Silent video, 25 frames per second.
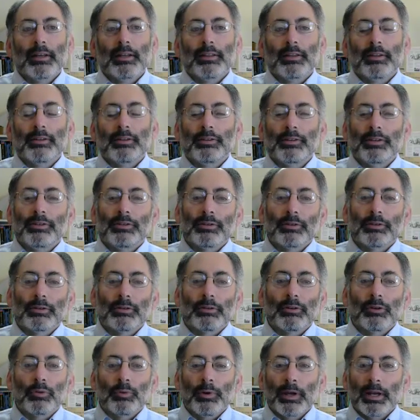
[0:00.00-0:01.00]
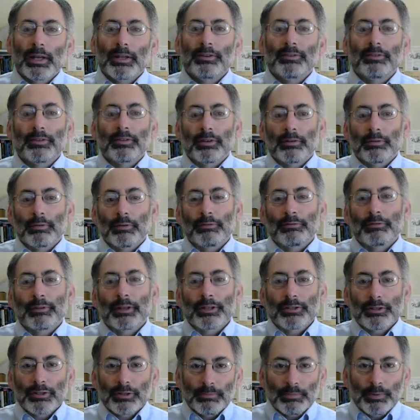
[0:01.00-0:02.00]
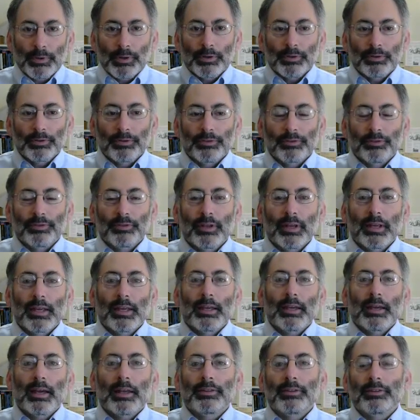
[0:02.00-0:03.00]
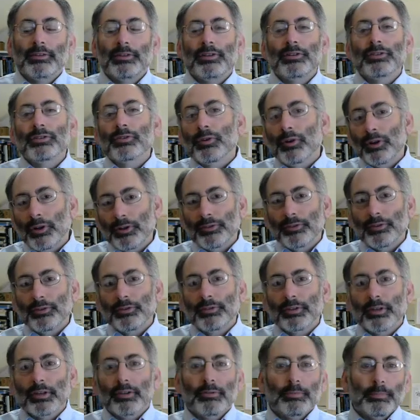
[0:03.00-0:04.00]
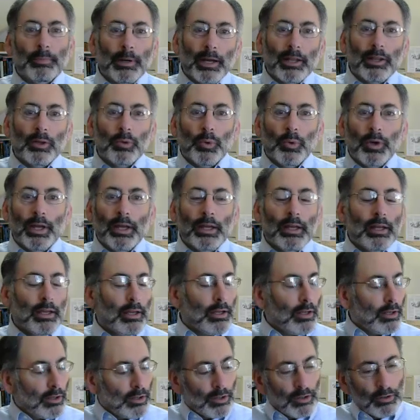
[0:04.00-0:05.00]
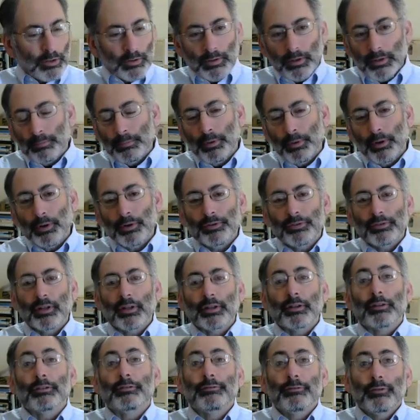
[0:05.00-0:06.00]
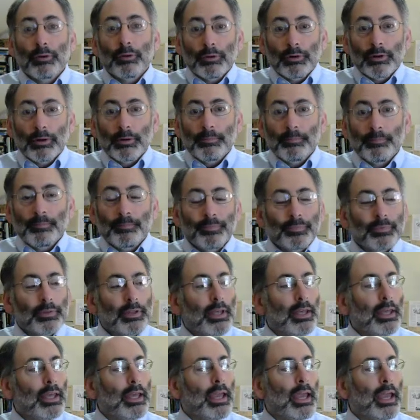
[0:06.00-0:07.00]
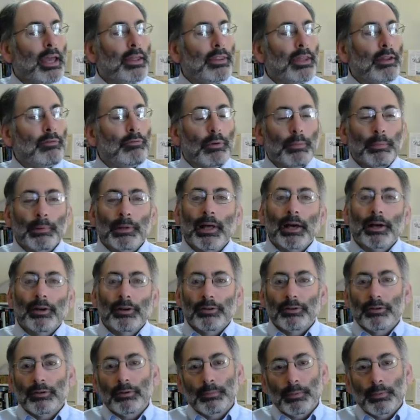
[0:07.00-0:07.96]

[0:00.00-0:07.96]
The teacher grades their reflection posts, and the teacher also says, by the way, go and post on the forum, and then reply to 2